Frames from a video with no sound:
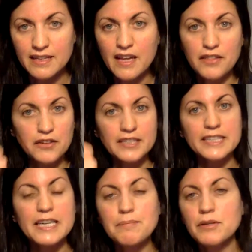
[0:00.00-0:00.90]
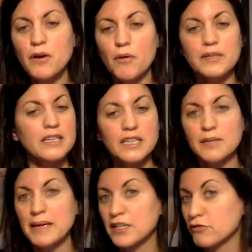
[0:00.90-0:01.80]
that are going to keep you going and going to
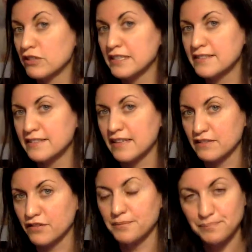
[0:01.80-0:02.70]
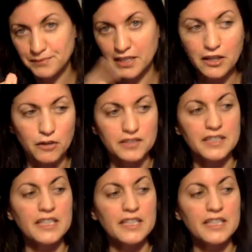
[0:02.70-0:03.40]
make you really successful. Here goes.